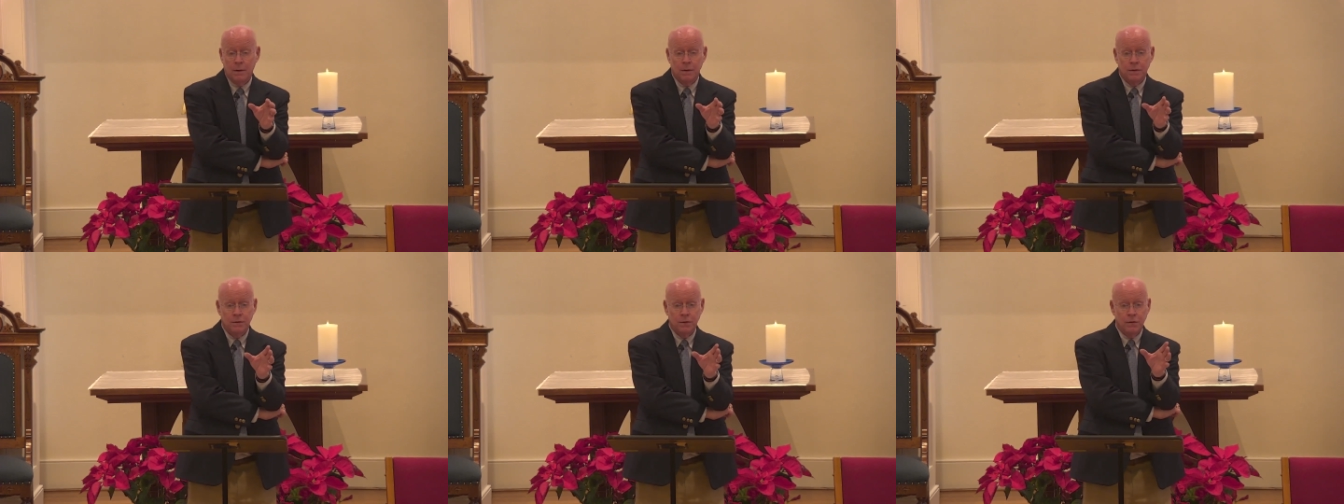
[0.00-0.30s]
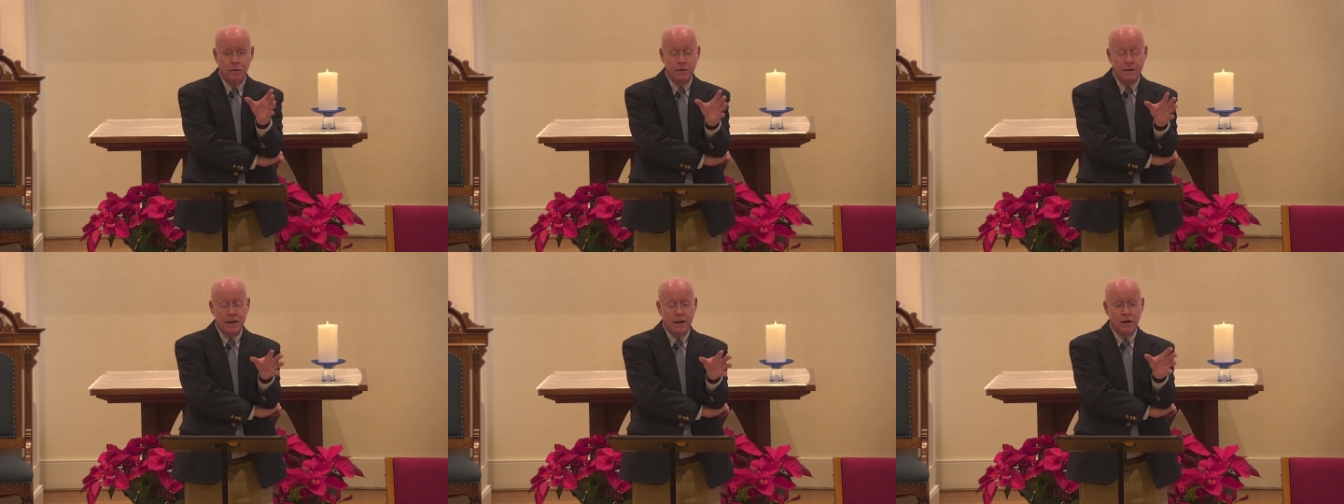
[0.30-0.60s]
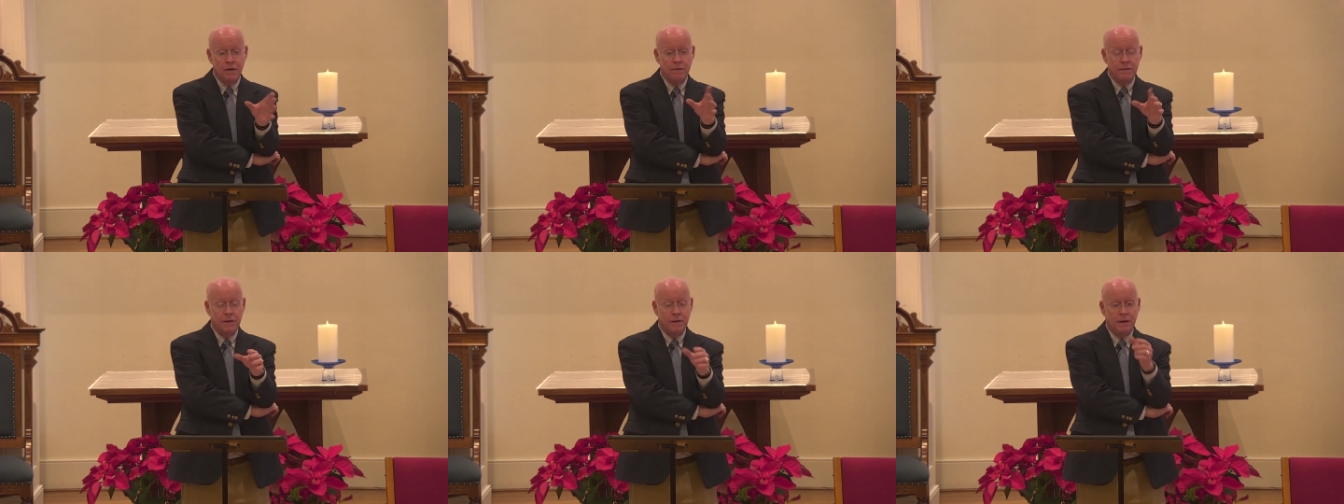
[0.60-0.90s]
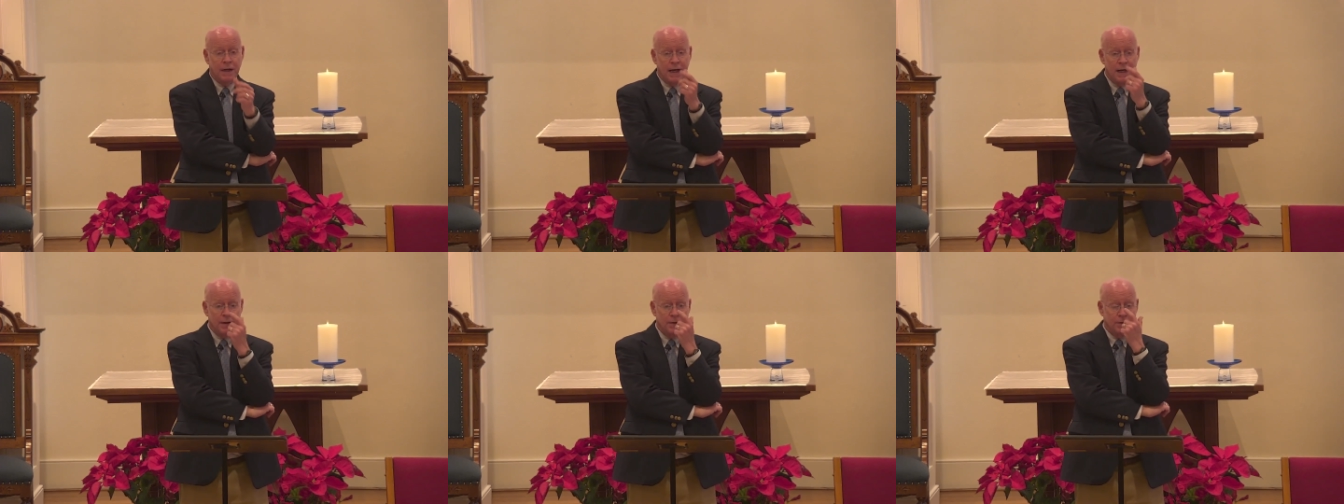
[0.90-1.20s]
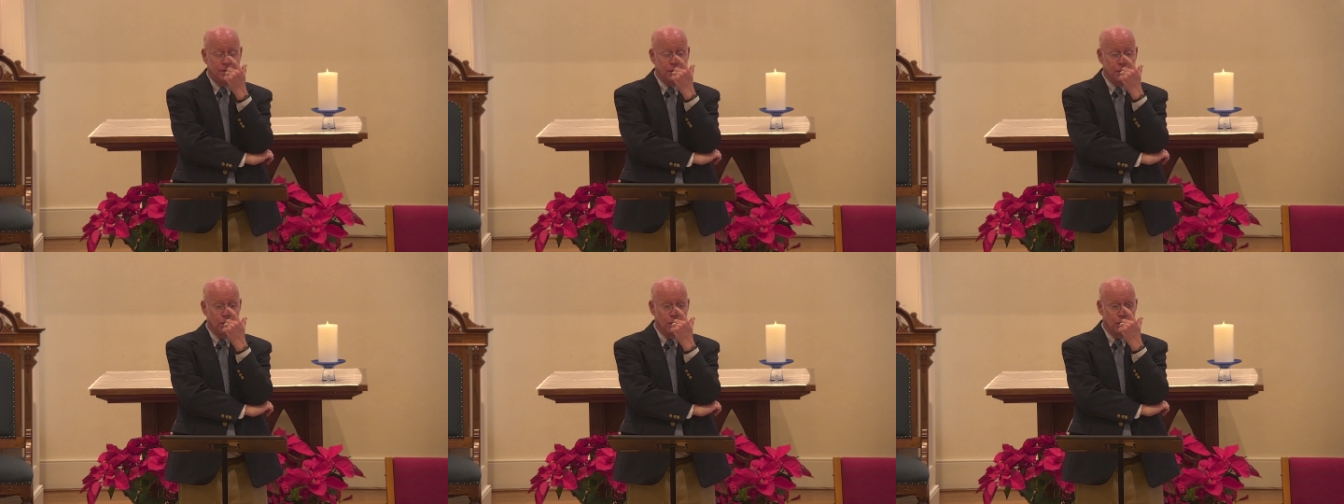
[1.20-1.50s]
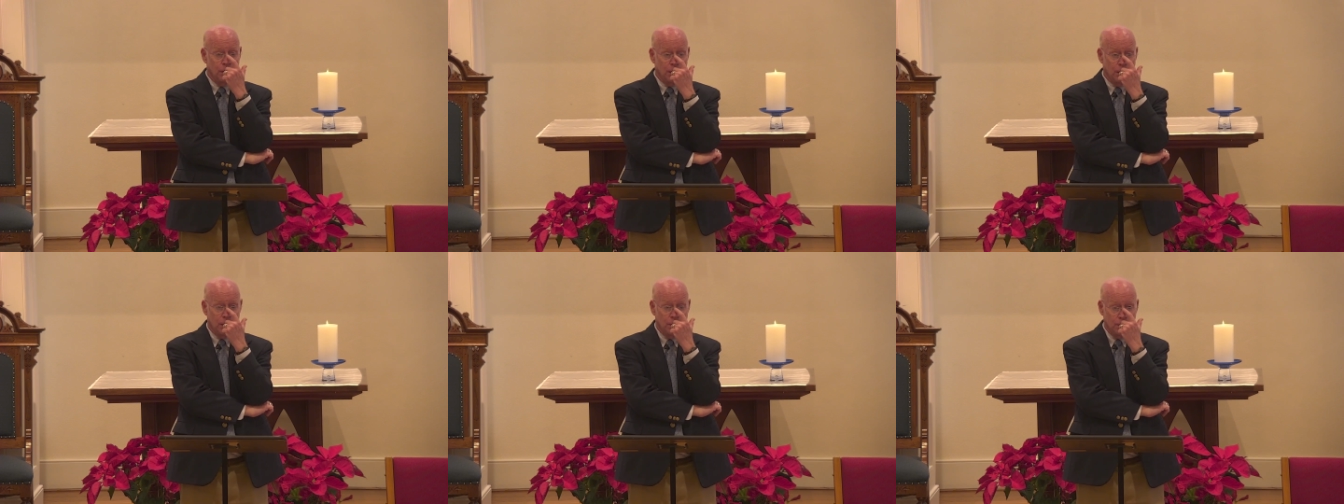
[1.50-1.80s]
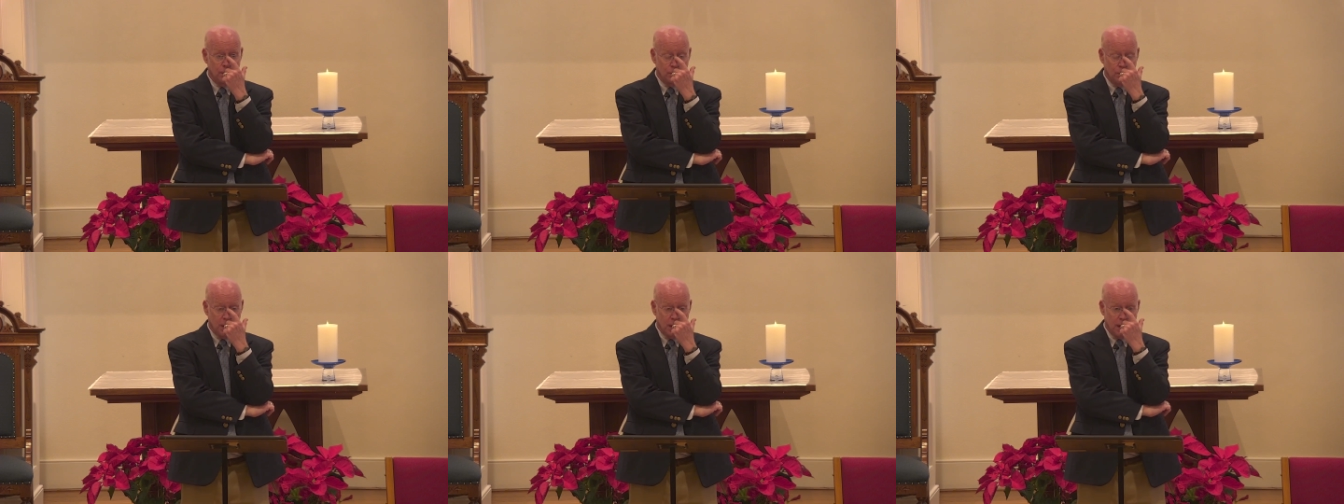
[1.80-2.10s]
So you take over the last few
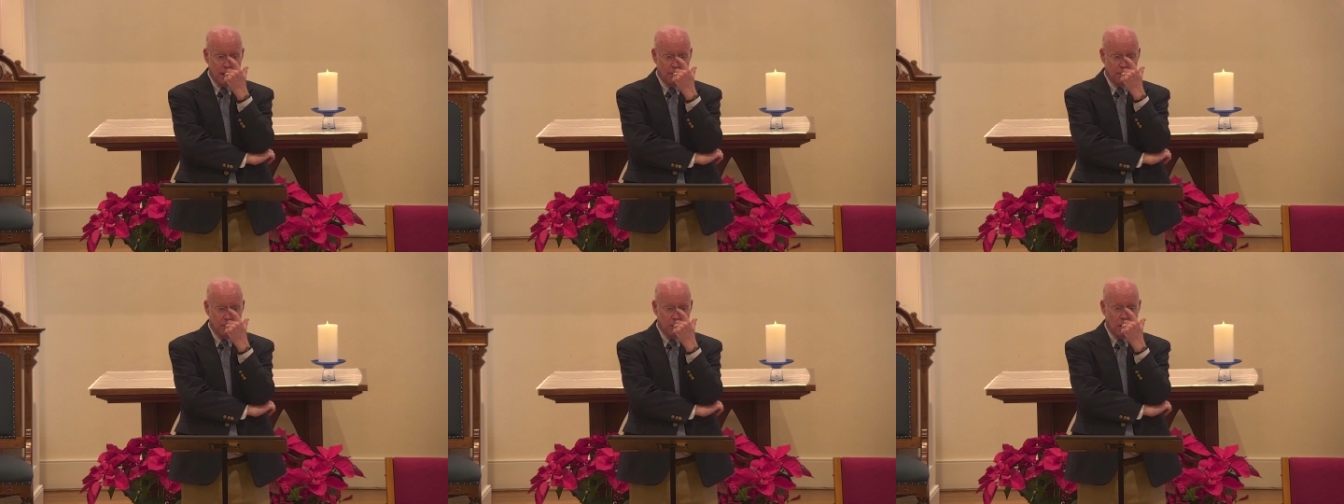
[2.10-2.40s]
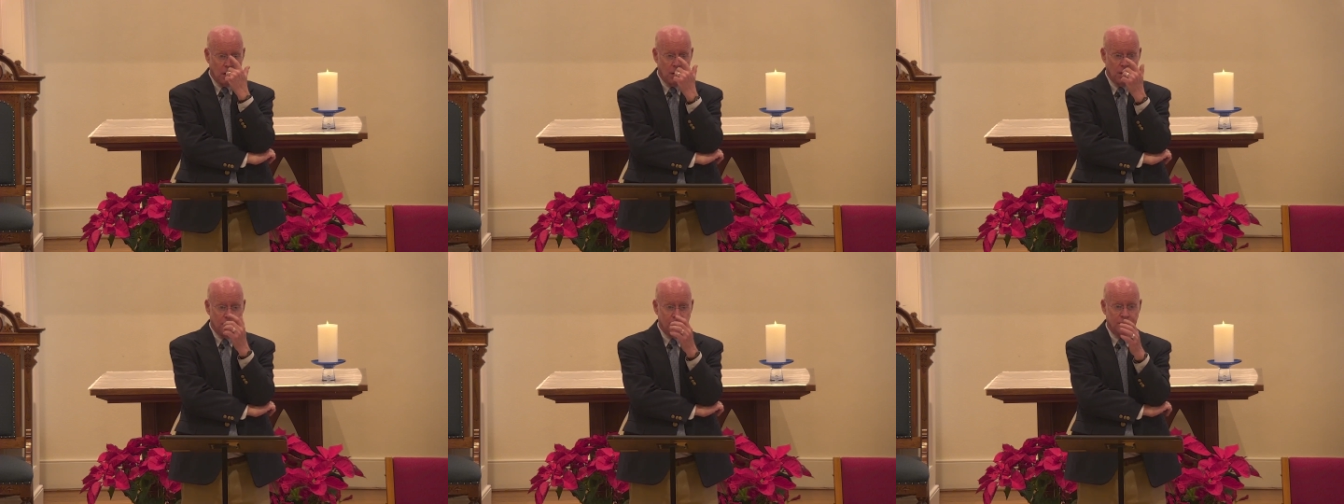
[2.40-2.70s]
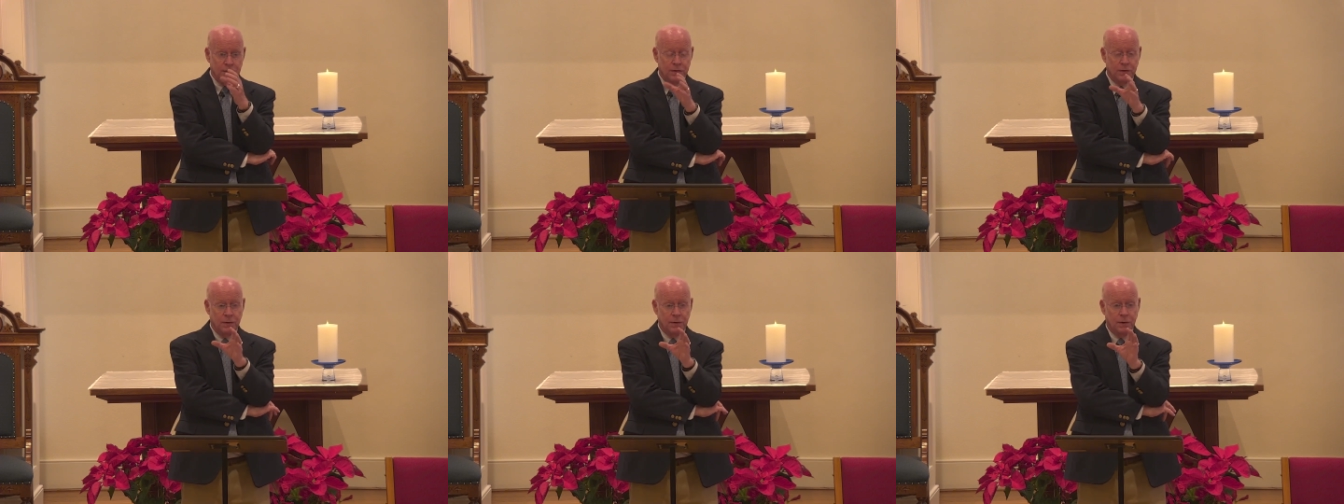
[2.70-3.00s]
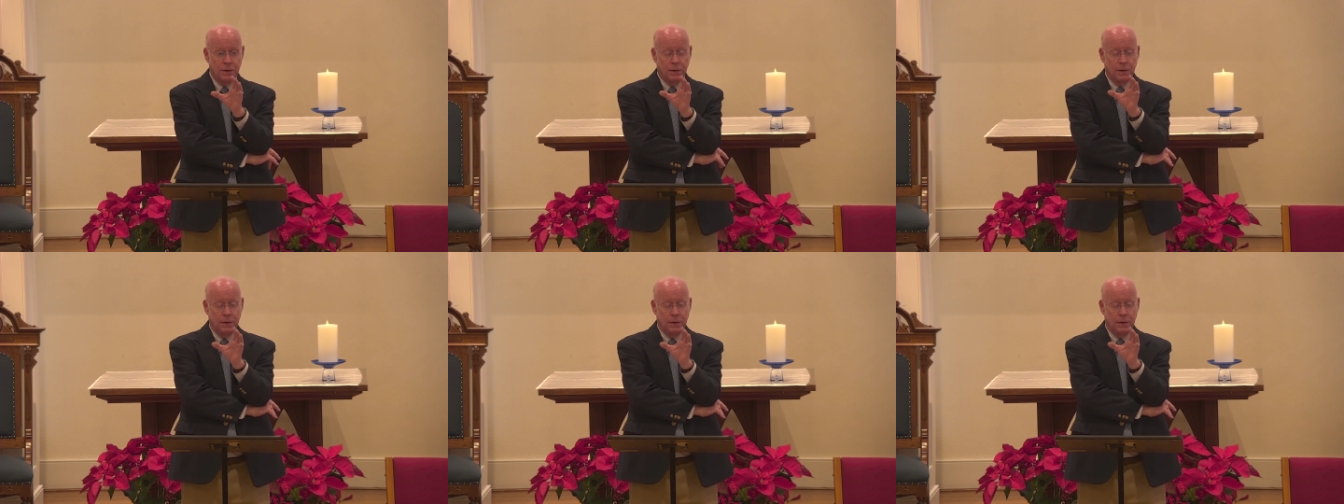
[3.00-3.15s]
years, we have lost